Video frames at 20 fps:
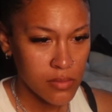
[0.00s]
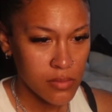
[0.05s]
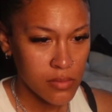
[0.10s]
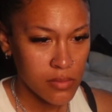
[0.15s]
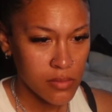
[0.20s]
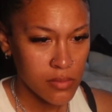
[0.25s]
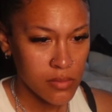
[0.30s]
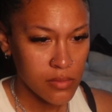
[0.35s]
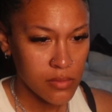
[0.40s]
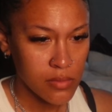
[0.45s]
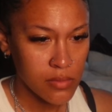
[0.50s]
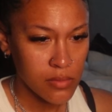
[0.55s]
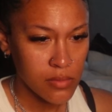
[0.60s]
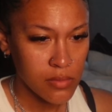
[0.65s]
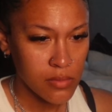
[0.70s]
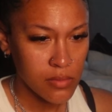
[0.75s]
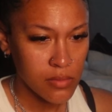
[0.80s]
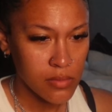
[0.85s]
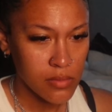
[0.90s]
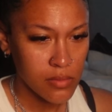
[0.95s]

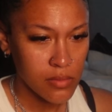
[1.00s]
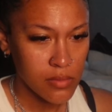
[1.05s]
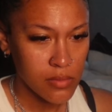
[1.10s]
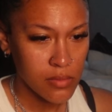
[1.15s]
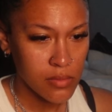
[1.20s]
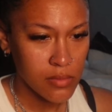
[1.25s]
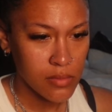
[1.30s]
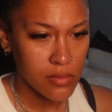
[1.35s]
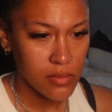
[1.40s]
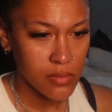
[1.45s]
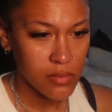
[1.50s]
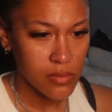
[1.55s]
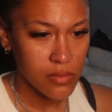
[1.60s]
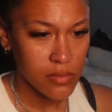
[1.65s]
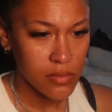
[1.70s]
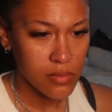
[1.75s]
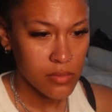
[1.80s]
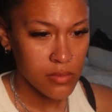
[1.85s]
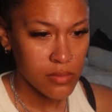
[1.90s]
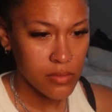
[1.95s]

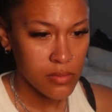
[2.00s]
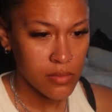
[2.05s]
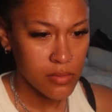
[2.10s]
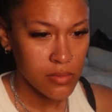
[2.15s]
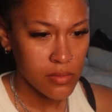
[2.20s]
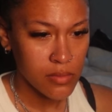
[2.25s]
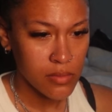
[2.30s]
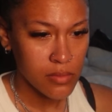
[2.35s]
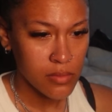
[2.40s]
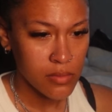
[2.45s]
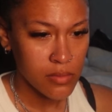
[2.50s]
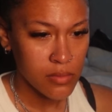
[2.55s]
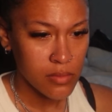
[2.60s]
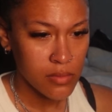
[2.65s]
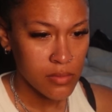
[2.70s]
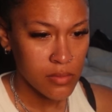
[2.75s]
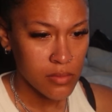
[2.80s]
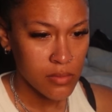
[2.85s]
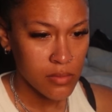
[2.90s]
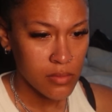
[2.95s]

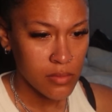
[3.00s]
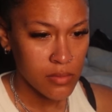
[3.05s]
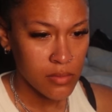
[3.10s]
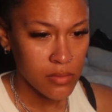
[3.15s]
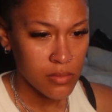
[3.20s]
This person isn't speaking.